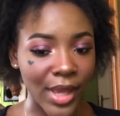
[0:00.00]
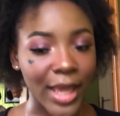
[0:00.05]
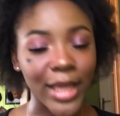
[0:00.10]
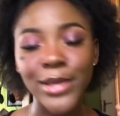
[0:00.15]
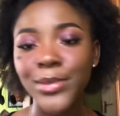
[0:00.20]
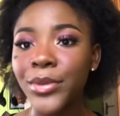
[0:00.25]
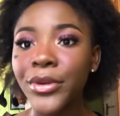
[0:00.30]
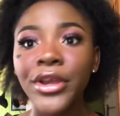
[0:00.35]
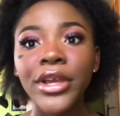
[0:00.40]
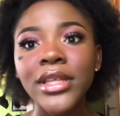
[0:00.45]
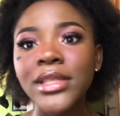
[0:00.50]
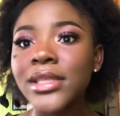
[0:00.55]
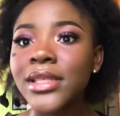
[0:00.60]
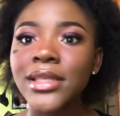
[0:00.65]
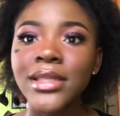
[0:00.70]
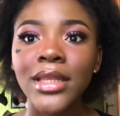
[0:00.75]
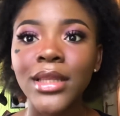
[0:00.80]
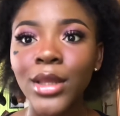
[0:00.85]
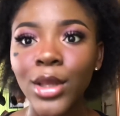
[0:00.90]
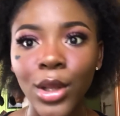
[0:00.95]

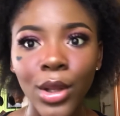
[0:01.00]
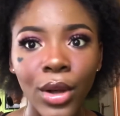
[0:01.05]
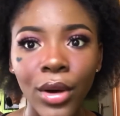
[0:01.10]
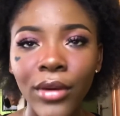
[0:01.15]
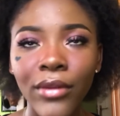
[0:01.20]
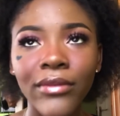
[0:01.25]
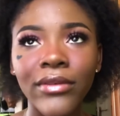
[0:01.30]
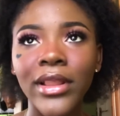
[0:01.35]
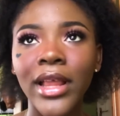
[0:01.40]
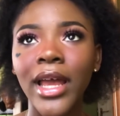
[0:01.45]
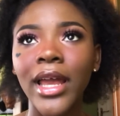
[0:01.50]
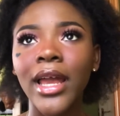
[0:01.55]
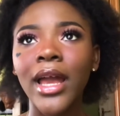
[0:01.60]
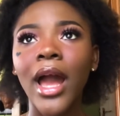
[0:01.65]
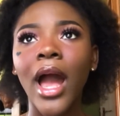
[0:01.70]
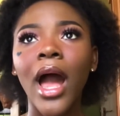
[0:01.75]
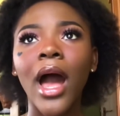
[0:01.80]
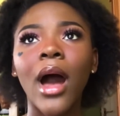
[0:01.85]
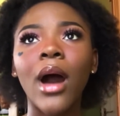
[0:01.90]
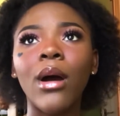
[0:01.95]
experiences in love, like
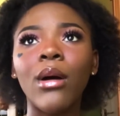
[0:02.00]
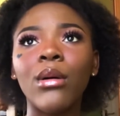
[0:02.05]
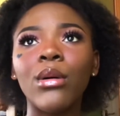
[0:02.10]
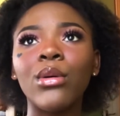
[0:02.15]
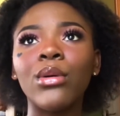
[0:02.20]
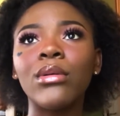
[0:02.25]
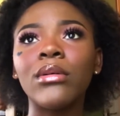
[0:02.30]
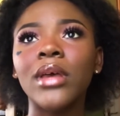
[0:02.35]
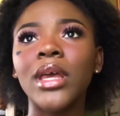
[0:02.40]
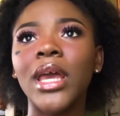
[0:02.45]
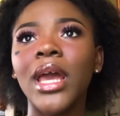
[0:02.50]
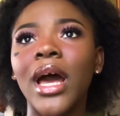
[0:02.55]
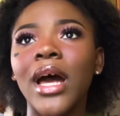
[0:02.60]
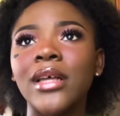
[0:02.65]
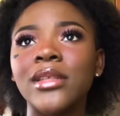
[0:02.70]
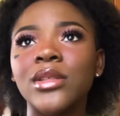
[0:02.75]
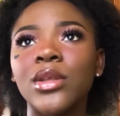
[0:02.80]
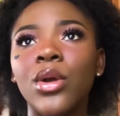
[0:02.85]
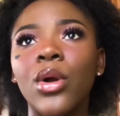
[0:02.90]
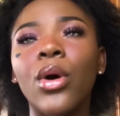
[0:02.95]
how it
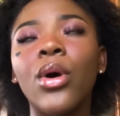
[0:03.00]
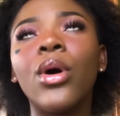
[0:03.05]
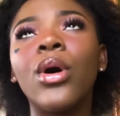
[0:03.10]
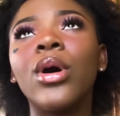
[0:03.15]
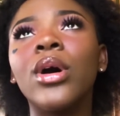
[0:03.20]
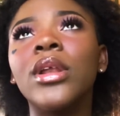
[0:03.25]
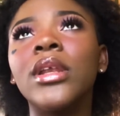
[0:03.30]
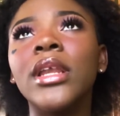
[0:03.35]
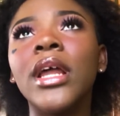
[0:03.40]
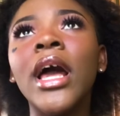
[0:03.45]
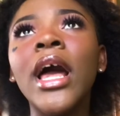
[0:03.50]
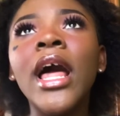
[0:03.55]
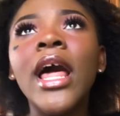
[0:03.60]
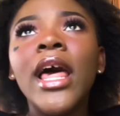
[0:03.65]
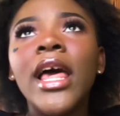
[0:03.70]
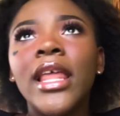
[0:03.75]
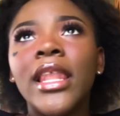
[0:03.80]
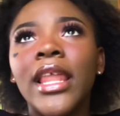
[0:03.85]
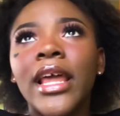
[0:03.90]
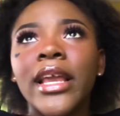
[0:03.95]
has gone,
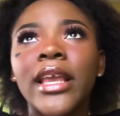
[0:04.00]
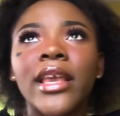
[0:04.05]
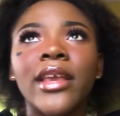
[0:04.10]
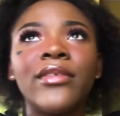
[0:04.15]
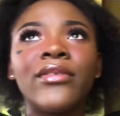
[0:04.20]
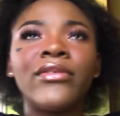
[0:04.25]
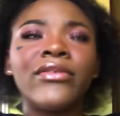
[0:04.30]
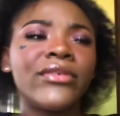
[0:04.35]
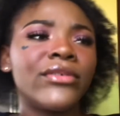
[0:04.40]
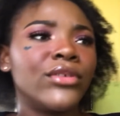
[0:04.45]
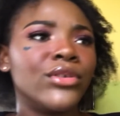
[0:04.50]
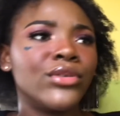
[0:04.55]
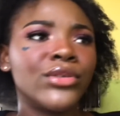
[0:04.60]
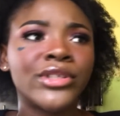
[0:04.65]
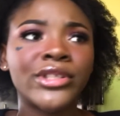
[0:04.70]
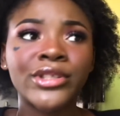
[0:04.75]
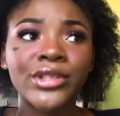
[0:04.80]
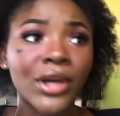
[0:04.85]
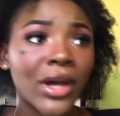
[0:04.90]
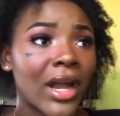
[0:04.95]
like if you
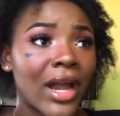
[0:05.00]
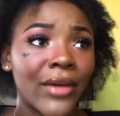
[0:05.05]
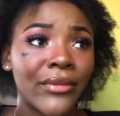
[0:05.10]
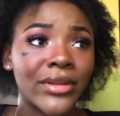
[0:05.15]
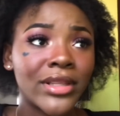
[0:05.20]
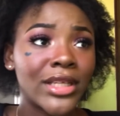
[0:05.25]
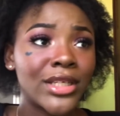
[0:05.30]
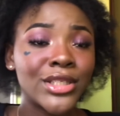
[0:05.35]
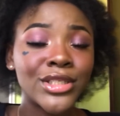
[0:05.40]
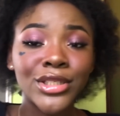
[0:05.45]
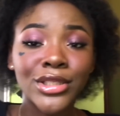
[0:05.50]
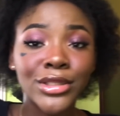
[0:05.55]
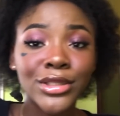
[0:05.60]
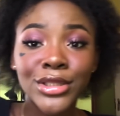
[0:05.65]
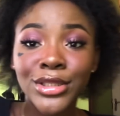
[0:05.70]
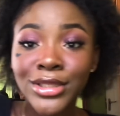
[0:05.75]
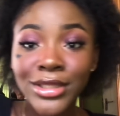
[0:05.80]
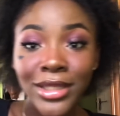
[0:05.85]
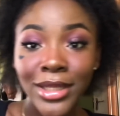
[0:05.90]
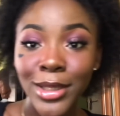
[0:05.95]
suck at
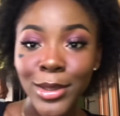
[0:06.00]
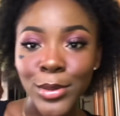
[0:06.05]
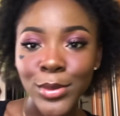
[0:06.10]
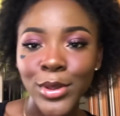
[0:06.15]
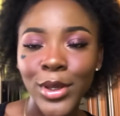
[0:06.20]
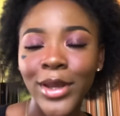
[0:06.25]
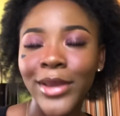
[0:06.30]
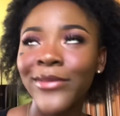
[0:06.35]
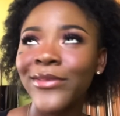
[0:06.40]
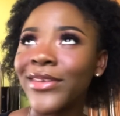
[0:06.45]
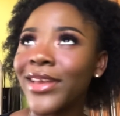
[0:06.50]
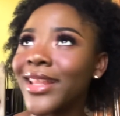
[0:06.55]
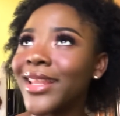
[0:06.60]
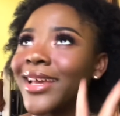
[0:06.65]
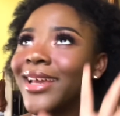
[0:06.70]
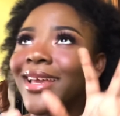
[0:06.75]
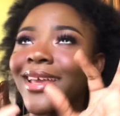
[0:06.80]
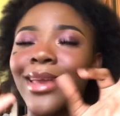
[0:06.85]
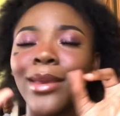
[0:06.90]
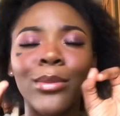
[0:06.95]
relationships or if you're
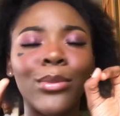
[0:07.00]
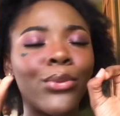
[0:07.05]
like a